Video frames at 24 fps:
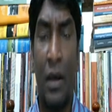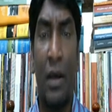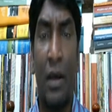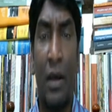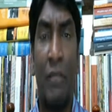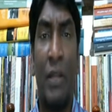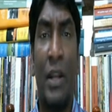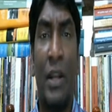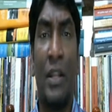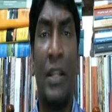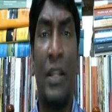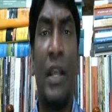
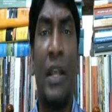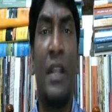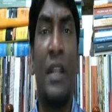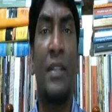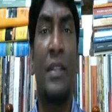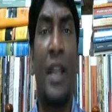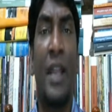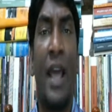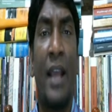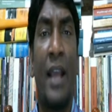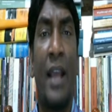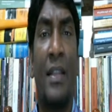when there is an
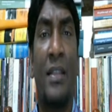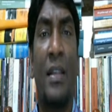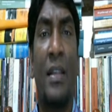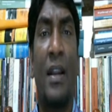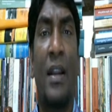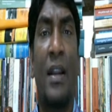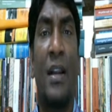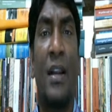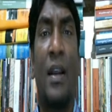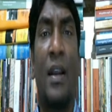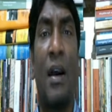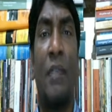
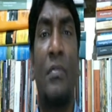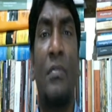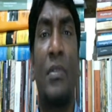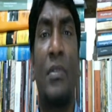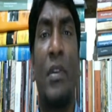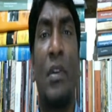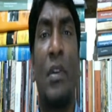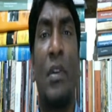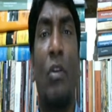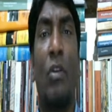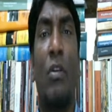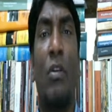accident comes
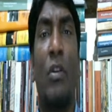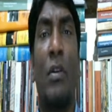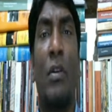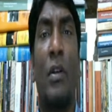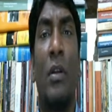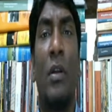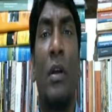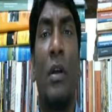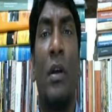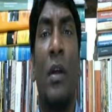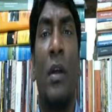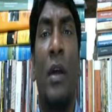and
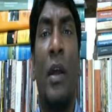all,